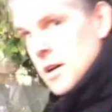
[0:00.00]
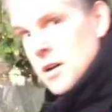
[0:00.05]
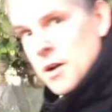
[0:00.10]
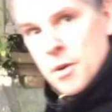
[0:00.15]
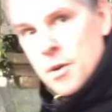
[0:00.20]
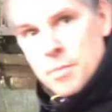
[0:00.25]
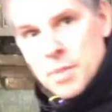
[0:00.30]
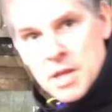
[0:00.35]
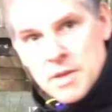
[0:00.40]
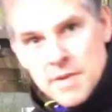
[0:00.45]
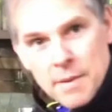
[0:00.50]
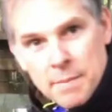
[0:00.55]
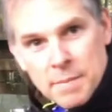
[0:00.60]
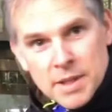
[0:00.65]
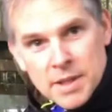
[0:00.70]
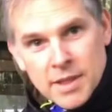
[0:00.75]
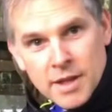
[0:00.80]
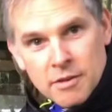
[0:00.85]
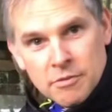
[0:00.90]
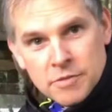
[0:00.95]
can't believe how big
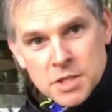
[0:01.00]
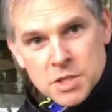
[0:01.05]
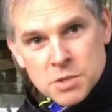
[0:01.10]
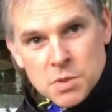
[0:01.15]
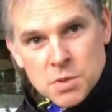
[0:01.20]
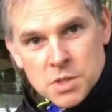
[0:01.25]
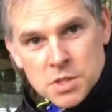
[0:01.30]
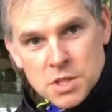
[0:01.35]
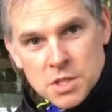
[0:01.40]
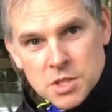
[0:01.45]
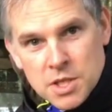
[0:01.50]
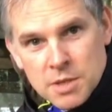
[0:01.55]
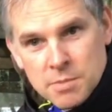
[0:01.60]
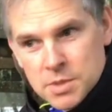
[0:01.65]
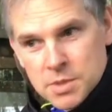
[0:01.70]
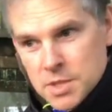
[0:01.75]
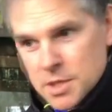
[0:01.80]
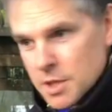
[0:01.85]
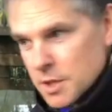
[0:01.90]
that fish was that jumped though.